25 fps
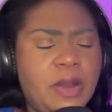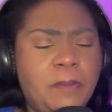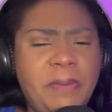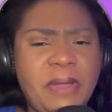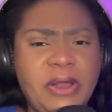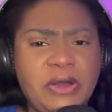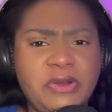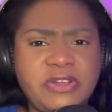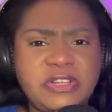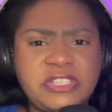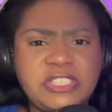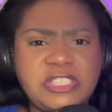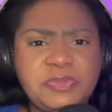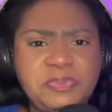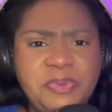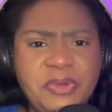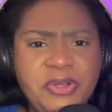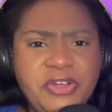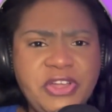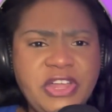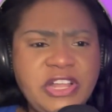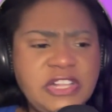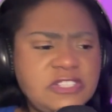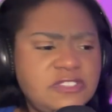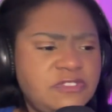a better
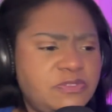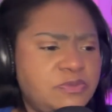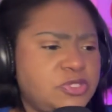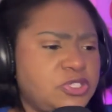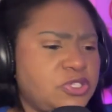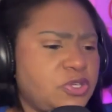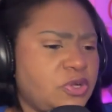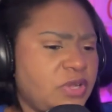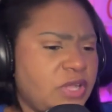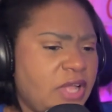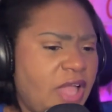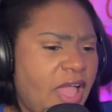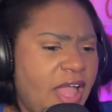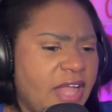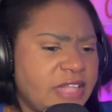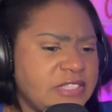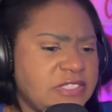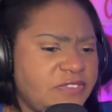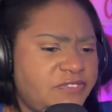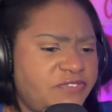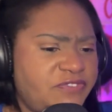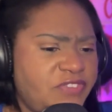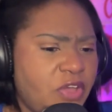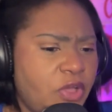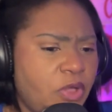experience from certain
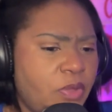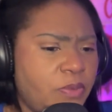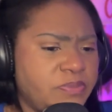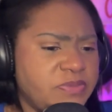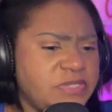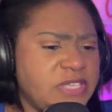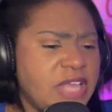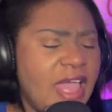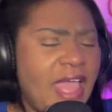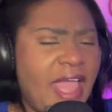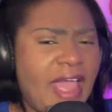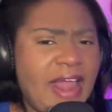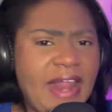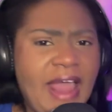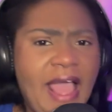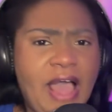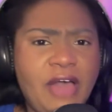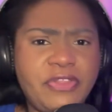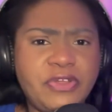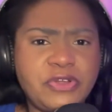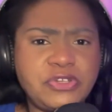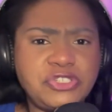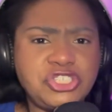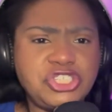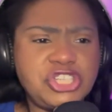kinds of films and how
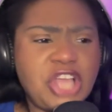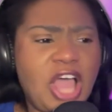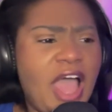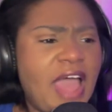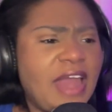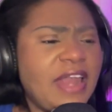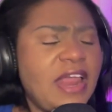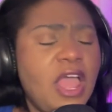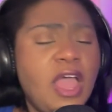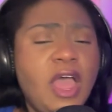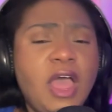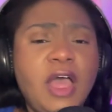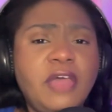they're shot.